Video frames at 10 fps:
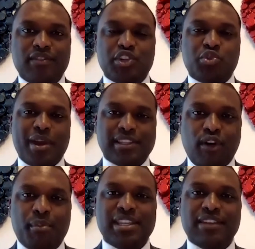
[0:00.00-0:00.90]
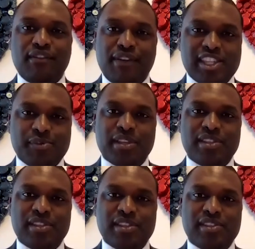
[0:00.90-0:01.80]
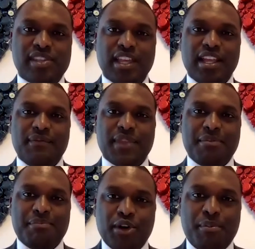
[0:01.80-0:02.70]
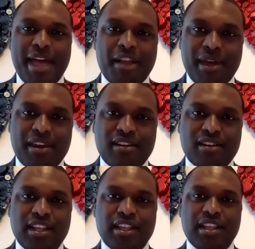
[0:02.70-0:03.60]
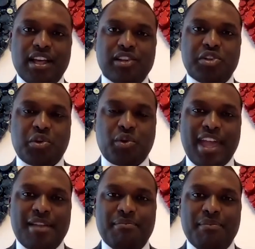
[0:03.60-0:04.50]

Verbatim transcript: the transformative investments in Build Back Better to create,